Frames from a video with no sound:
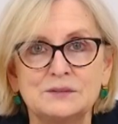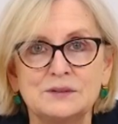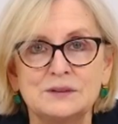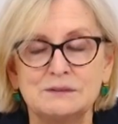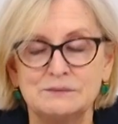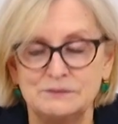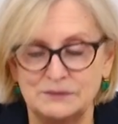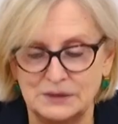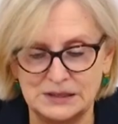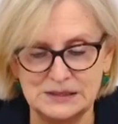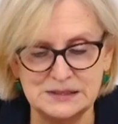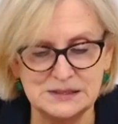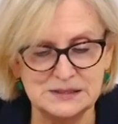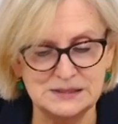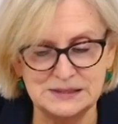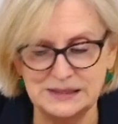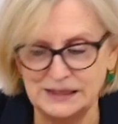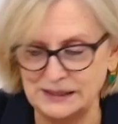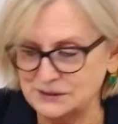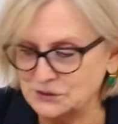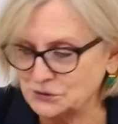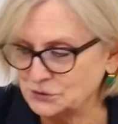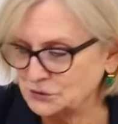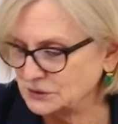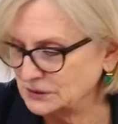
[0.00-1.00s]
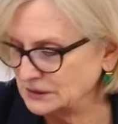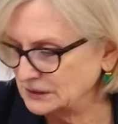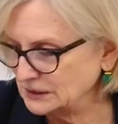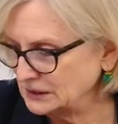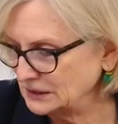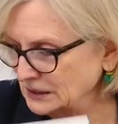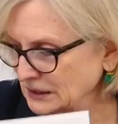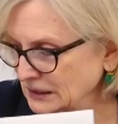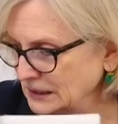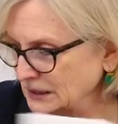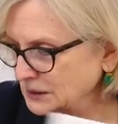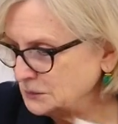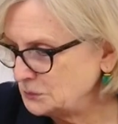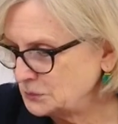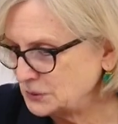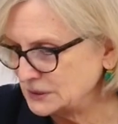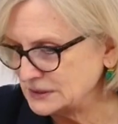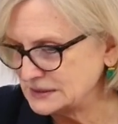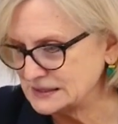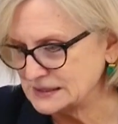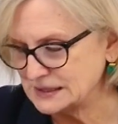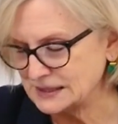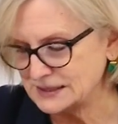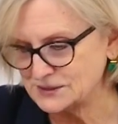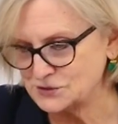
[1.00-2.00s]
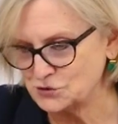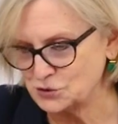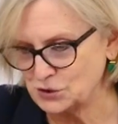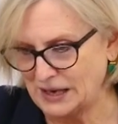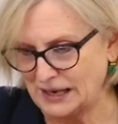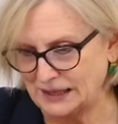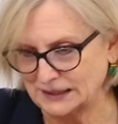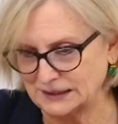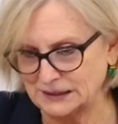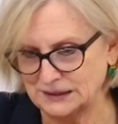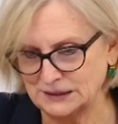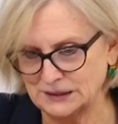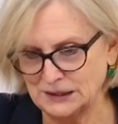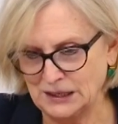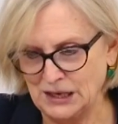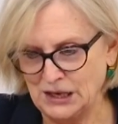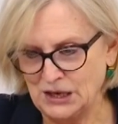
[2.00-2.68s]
of a standard princess jacket.